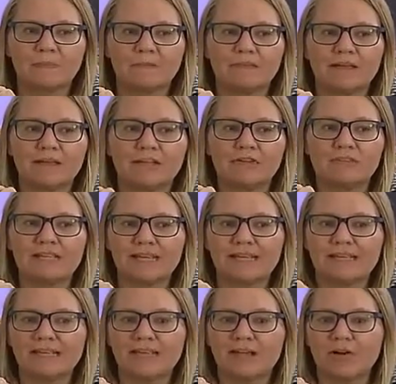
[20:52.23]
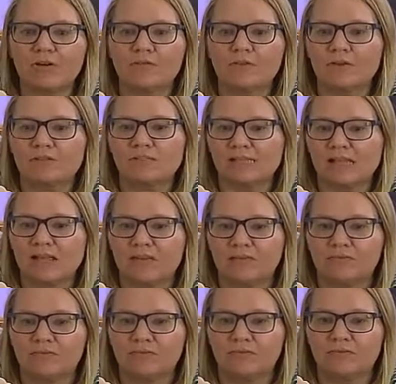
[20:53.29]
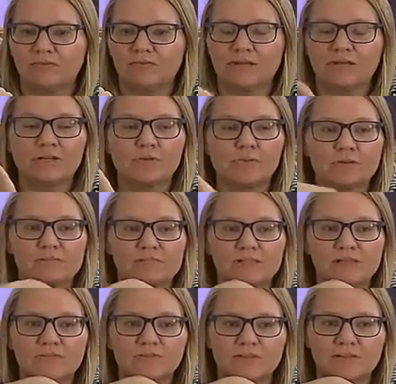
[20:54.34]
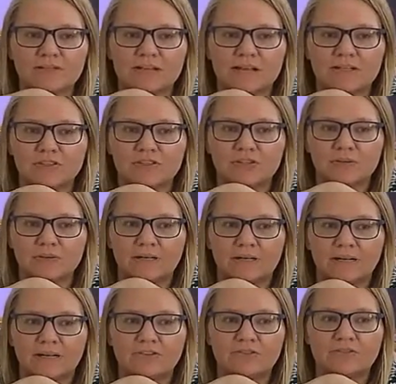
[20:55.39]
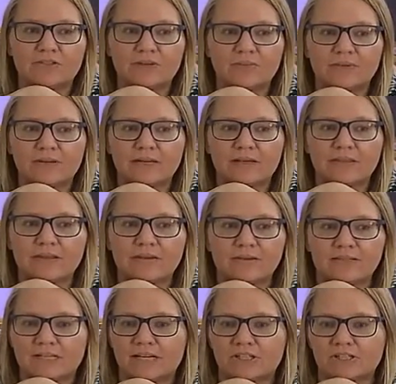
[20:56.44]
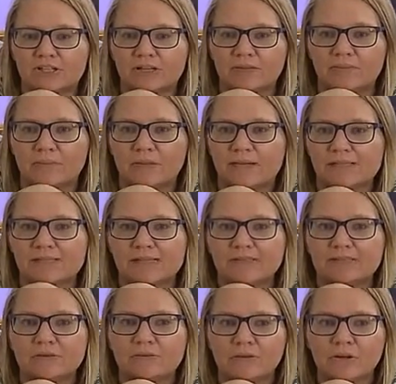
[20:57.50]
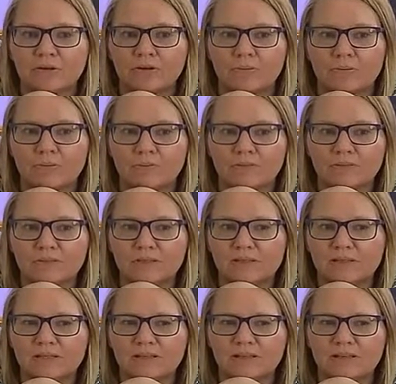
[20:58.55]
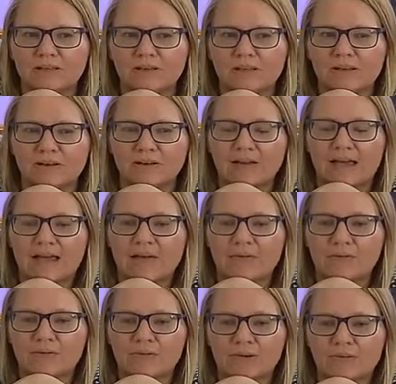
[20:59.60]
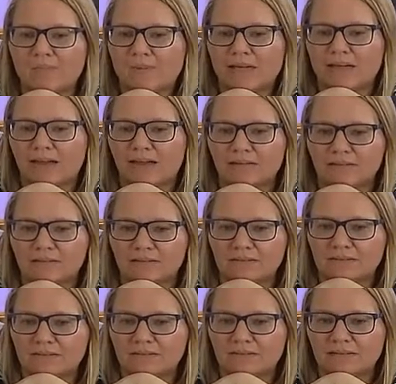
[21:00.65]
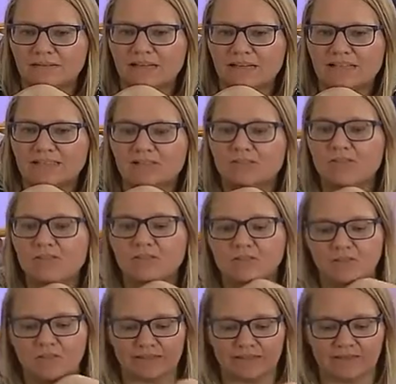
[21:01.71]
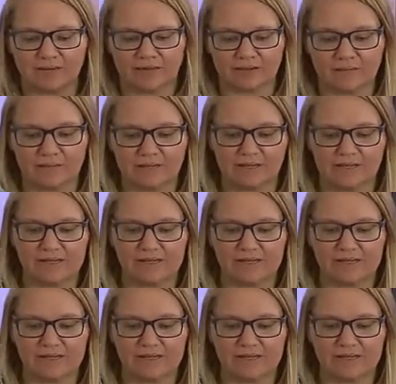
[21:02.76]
like you're taking care of yourself, like you are a self-contained unit and you don't need their attention, because I don't know how they're going to be. It doesn't look like they're going to be